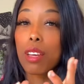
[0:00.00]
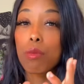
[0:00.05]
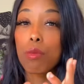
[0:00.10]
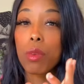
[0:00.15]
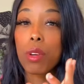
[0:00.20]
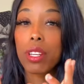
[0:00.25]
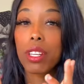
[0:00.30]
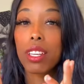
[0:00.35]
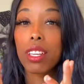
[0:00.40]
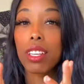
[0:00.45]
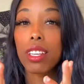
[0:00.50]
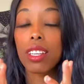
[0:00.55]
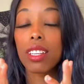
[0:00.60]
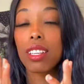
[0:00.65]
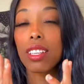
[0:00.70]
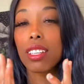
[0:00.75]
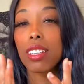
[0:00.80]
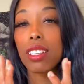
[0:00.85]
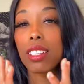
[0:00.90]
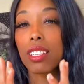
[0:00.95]
I'm
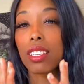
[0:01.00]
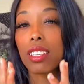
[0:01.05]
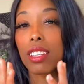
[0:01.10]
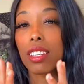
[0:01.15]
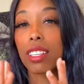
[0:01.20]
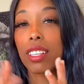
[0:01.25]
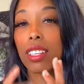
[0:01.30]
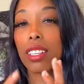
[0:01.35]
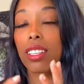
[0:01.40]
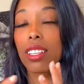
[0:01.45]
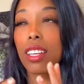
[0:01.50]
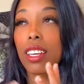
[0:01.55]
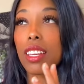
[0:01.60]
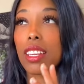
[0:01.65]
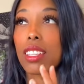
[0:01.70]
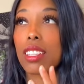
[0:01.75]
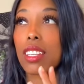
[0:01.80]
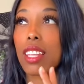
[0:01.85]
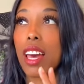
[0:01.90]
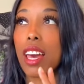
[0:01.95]
bringing
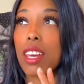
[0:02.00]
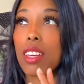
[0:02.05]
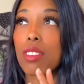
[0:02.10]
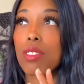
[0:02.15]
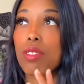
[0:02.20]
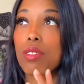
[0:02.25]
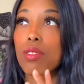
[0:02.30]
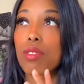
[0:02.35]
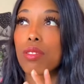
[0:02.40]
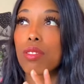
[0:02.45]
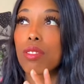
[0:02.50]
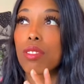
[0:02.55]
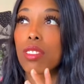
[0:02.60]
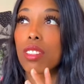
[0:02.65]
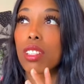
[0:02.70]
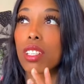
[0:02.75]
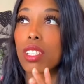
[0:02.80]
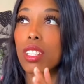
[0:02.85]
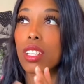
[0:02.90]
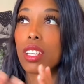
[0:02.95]
healing and life
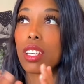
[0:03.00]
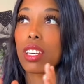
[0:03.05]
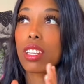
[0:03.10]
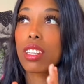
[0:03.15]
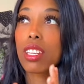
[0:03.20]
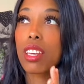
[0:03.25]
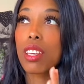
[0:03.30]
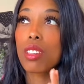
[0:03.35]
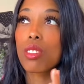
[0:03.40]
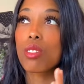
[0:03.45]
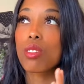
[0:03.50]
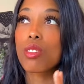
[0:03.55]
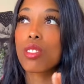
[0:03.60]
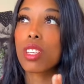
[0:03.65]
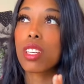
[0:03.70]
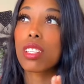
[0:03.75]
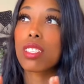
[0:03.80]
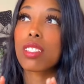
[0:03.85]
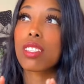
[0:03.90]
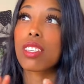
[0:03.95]
and
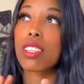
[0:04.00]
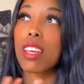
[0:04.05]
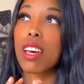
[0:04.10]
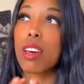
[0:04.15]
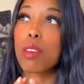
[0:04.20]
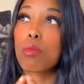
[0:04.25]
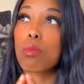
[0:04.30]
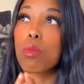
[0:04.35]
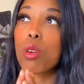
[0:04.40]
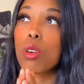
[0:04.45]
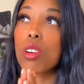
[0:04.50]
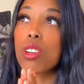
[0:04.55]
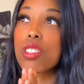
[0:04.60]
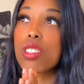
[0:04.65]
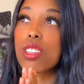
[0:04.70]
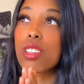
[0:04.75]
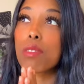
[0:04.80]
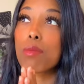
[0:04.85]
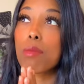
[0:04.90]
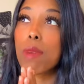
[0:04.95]
energy into that
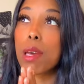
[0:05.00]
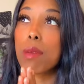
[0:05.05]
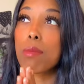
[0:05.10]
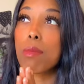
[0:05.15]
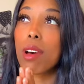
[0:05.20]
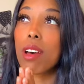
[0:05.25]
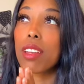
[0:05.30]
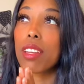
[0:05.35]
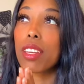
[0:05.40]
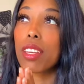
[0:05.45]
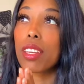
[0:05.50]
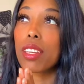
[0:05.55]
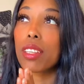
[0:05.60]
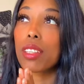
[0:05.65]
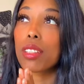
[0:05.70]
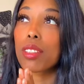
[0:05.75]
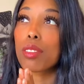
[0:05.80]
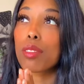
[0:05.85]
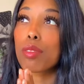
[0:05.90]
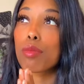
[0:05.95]
portion of my body.
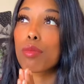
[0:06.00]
